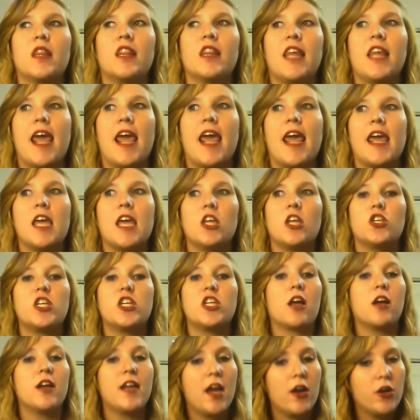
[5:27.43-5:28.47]
They
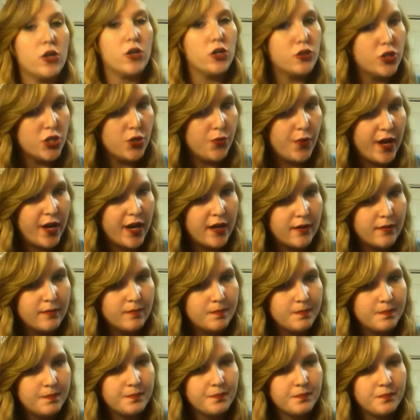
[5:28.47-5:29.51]
check on how you're
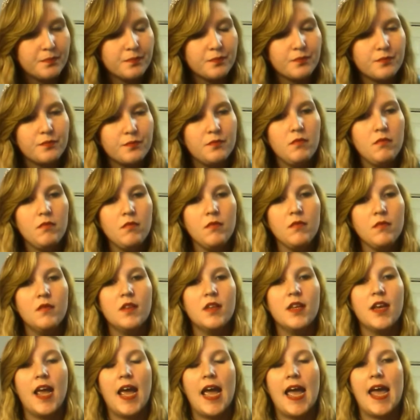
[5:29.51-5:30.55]
doing,
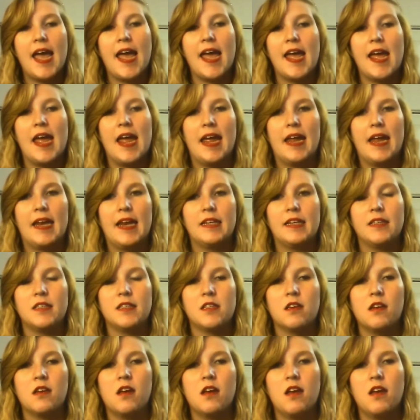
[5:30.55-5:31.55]
and